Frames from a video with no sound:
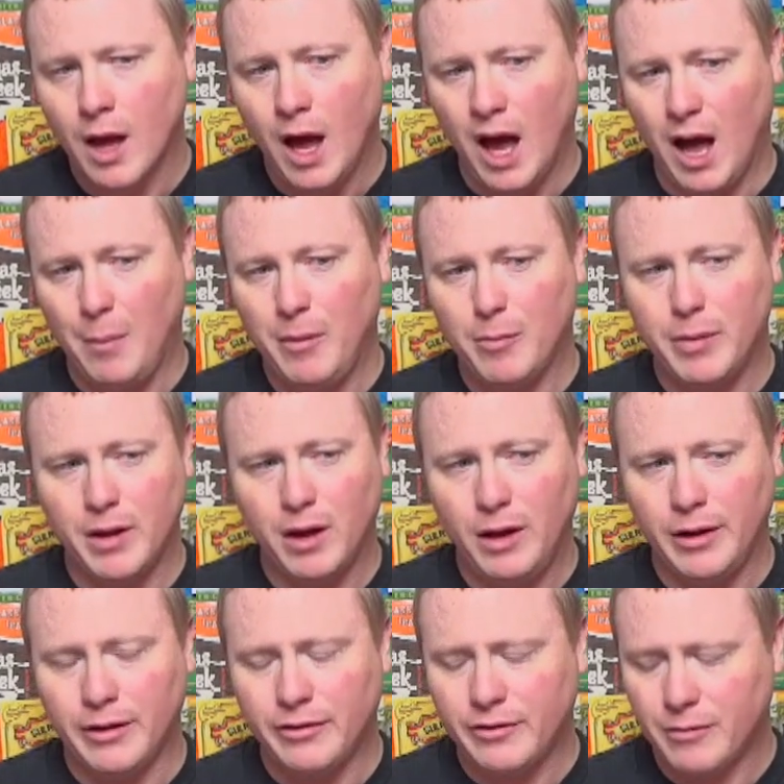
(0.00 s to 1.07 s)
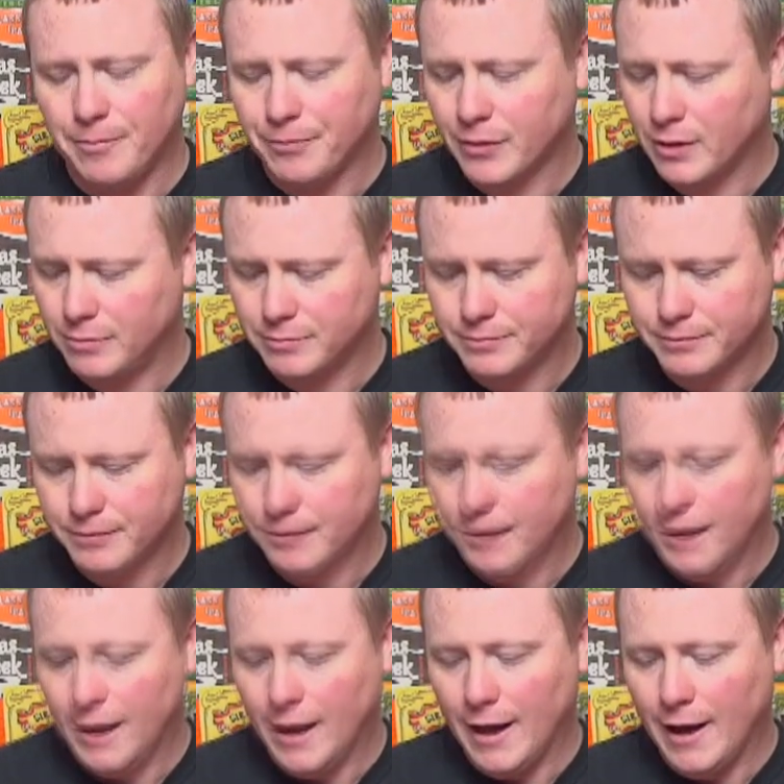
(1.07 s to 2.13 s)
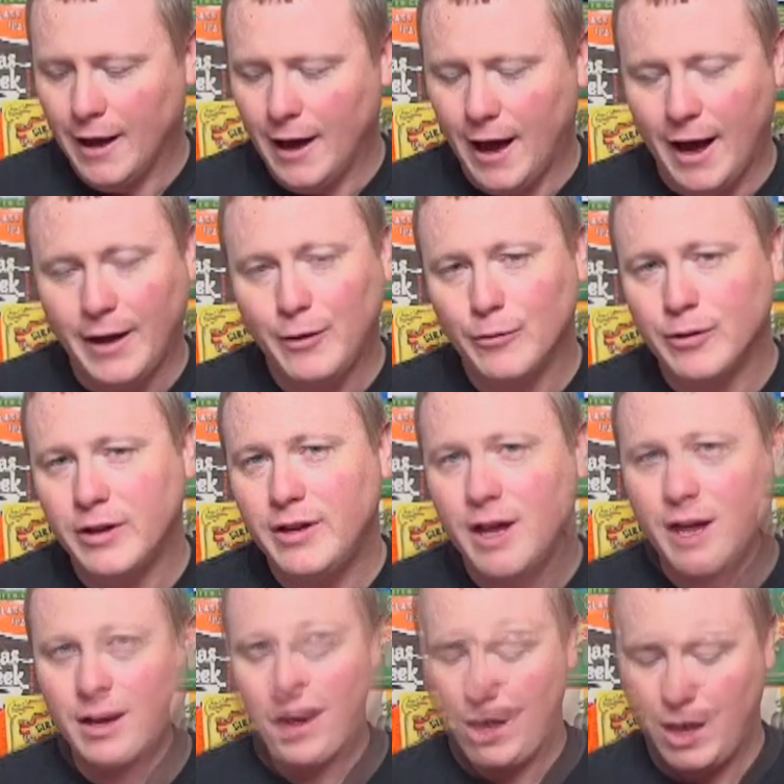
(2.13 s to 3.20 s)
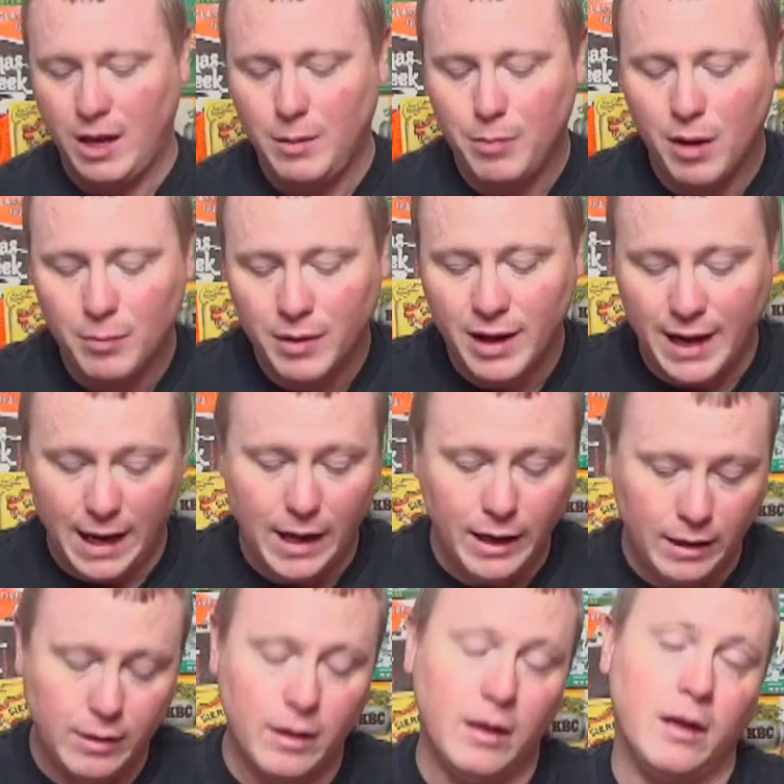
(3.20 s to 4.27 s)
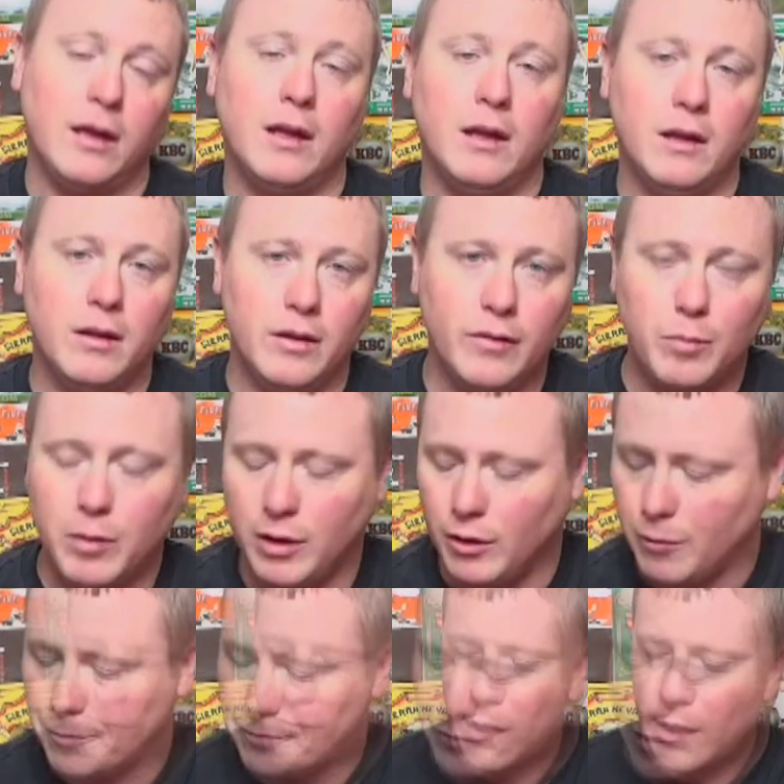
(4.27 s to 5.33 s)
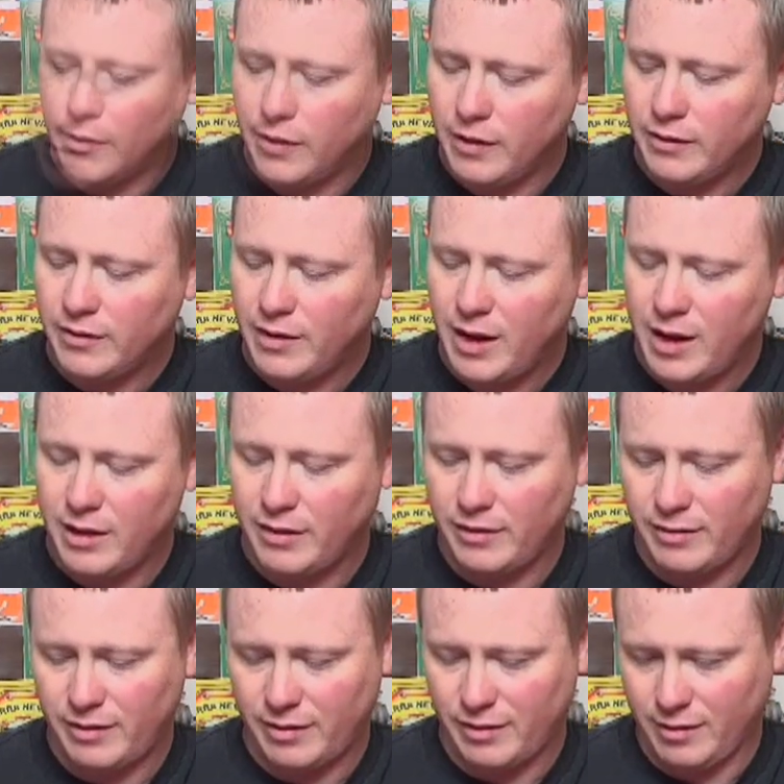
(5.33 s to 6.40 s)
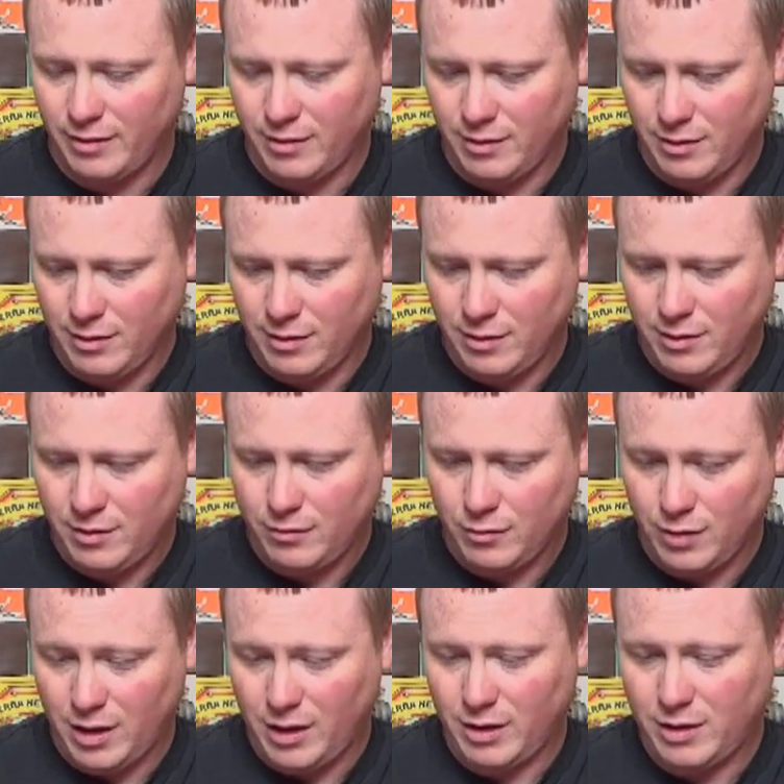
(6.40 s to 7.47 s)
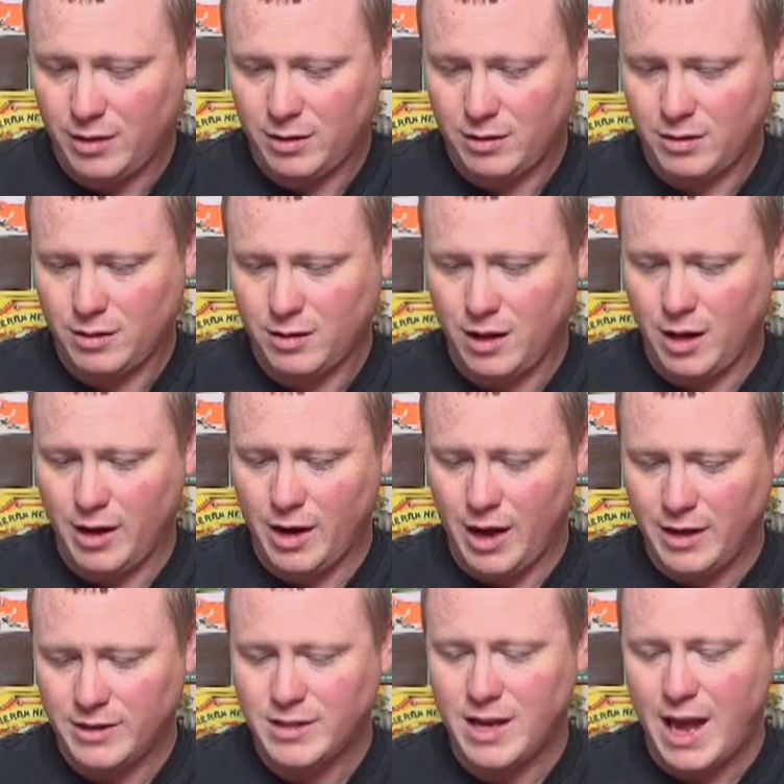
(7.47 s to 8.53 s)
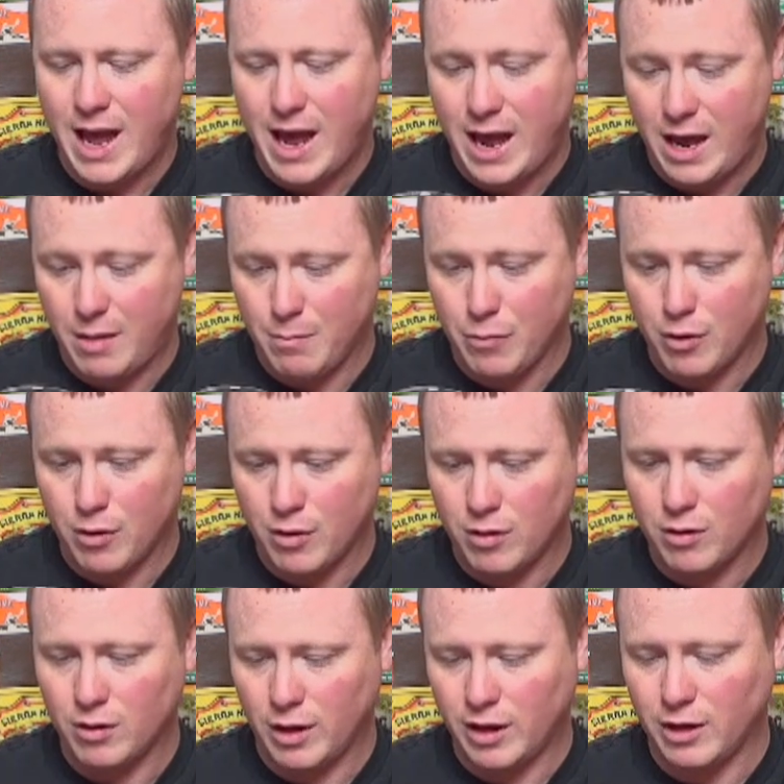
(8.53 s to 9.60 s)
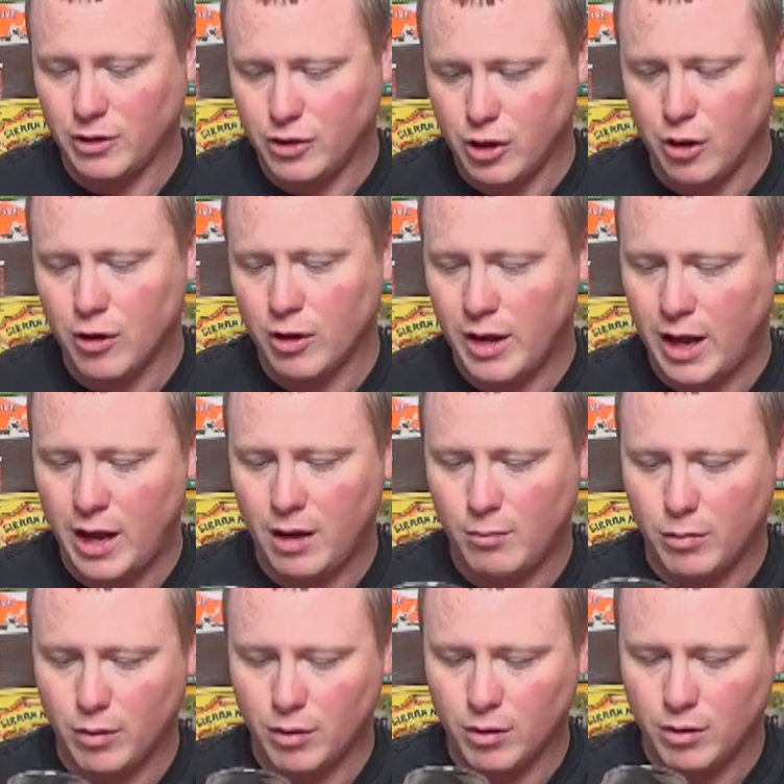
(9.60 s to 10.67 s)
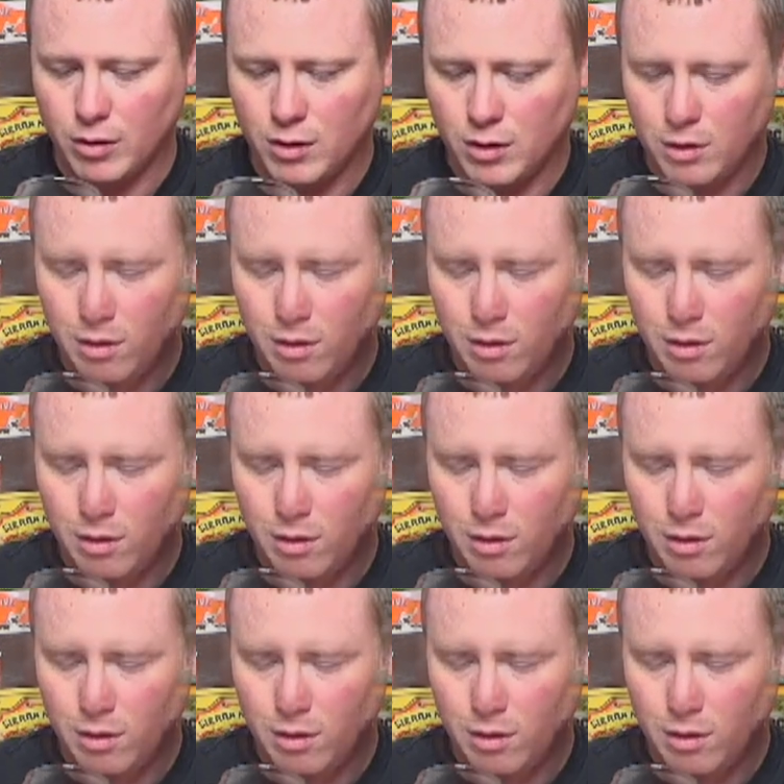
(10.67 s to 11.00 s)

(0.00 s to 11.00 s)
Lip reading: I'm going to be honest. I don't detect any pumpkin anything in this beer. This tastes like a nice amber, like a dark amber.